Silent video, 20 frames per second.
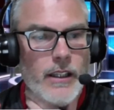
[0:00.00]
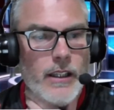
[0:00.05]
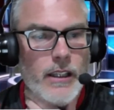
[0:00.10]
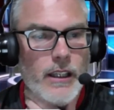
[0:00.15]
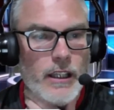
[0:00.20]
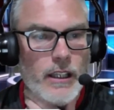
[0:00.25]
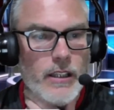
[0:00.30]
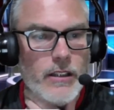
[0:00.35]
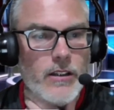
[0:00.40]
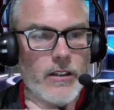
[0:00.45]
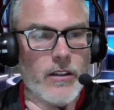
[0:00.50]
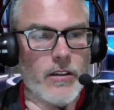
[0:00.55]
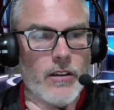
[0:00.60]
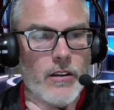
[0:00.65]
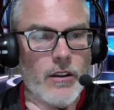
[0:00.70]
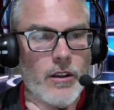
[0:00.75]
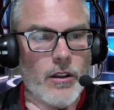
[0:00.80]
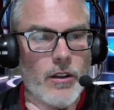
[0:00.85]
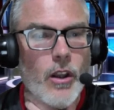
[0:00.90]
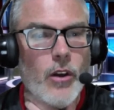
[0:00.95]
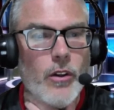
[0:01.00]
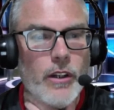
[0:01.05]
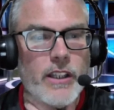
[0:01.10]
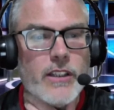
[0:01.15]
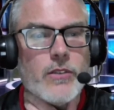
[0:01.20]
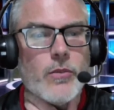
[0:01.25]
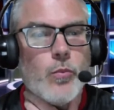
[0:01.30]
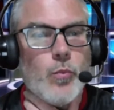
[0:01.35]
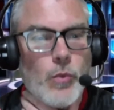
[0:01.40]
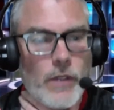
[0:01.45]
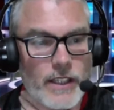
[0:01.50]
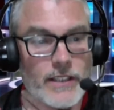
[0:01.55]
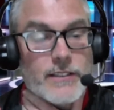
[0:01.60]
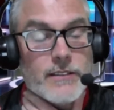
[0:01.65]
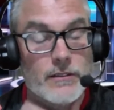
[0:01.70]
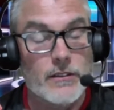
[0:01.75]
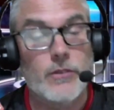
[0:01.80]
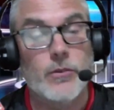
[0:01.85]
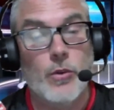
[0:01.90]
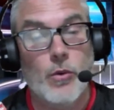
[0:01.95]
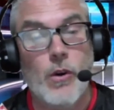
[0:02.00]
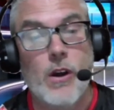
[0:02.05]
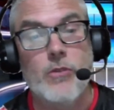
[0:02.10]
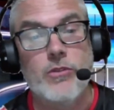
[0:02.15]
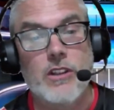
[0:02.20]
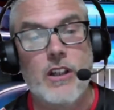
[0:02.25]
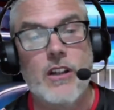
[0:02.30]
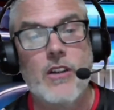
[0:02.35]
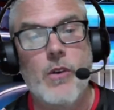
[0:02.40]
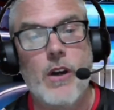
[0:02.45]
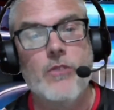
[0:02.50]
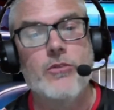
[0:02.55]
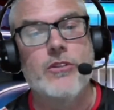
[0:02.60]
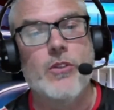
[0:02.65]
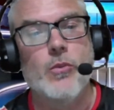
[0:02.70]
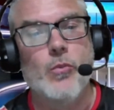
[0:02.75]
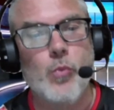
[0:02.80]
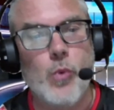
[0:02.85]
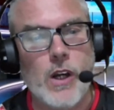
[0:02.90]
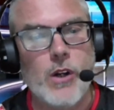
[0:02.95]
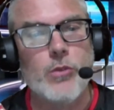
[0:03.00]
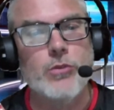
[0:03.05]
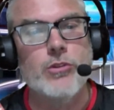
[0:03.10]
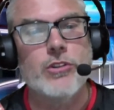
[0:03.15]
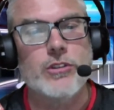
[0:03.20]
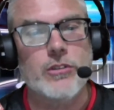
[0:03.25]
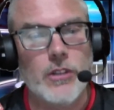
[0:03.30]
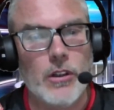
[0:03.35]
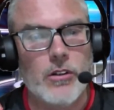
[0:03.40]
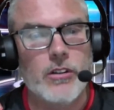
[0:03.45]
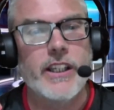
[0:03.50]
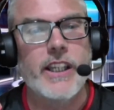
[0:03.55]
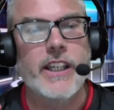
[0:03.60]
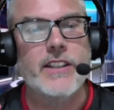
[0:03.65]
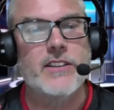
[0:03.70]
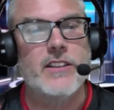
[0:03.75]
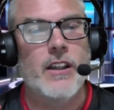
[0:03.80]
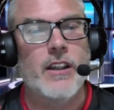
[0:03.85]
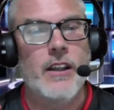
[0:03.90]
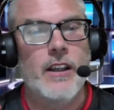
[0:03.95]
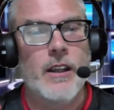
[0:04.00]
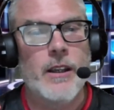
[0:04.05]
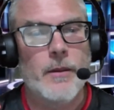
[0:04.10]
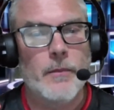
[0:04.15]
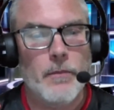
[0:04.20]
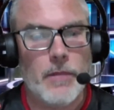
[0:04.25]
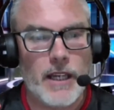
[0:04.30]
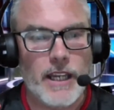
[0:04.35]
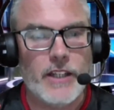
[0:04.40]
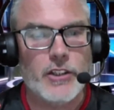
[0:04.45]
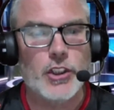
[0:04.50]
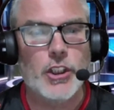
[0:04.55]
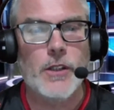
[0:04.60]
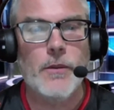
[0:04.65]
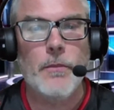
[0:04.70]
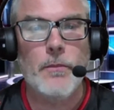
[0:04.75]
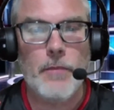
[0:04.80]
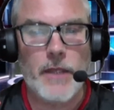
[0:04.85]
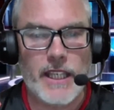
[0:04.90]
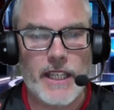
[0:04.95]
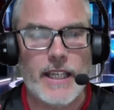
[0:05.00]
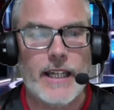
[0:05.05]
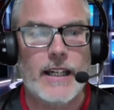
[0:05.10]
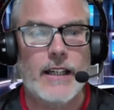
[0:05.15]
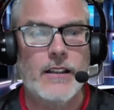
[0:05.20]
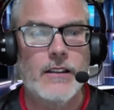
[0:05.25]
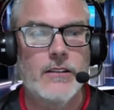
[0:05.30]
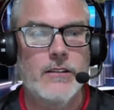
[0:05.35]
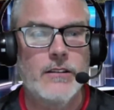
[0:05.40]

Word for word: in longest, it's quotes unquote, the world's longest pleasure pier.